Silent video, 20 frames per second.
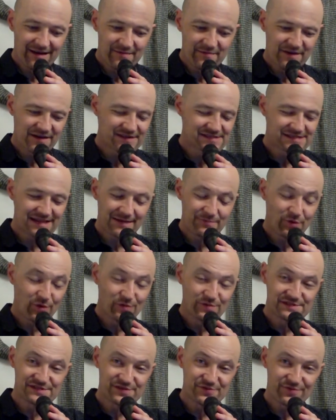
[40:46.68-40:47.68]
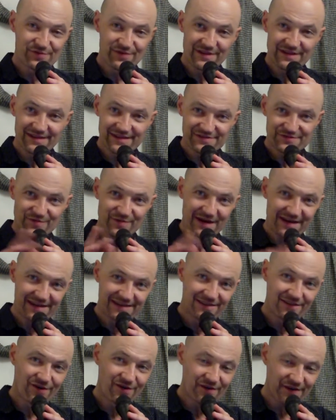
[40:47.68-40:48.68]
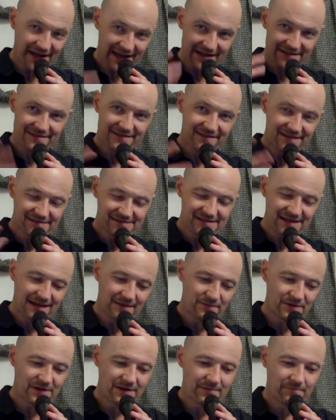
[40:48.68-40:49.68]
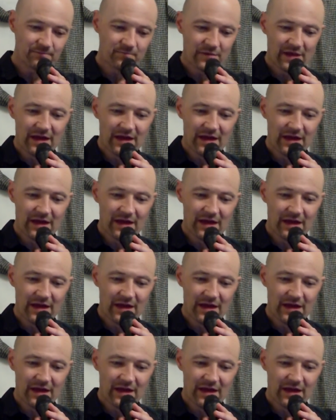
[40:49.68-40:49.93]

because I'm old school. I like to write it in longhand and then type it up.